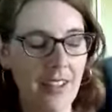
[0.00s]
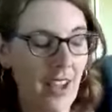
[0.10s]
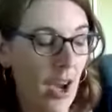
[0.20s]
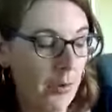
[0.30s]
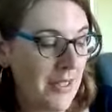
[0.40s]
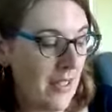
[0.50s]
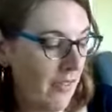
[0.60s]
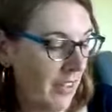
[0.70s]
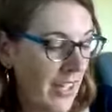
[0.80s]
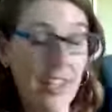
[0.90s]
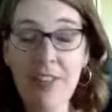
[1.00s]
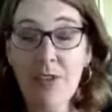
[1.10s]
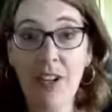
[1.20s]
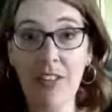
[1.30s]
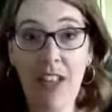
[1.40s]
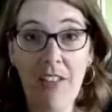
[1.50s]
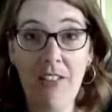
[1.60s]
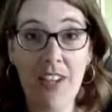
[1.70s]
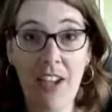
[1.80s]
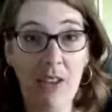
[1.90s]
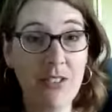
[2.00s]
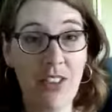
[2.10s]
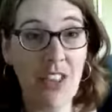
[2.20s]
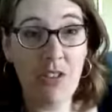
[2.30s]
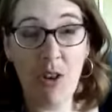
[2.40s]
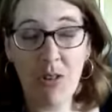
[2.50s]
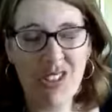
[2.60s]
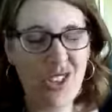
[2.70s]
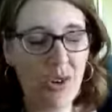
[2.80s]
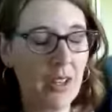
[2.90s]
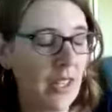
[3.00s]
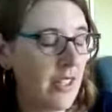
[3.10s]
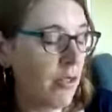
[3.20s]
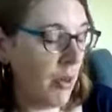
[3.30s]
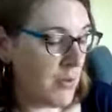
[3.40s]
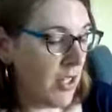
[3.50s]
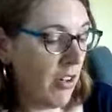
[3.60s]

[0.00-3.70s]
always lovely during a live video so that it's totally unscripted,